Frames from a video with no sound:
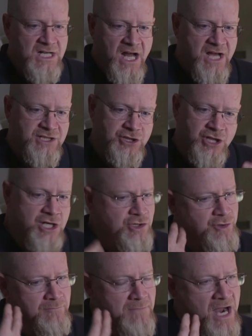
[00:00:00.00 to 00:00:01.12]
has to change
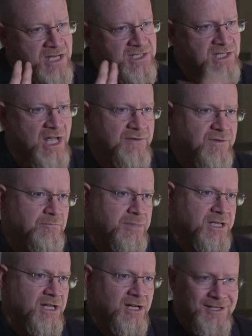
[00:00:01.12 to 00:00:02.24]
their mindset from
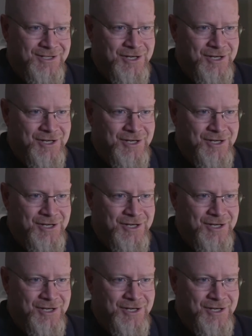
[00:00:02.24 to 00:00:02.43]
being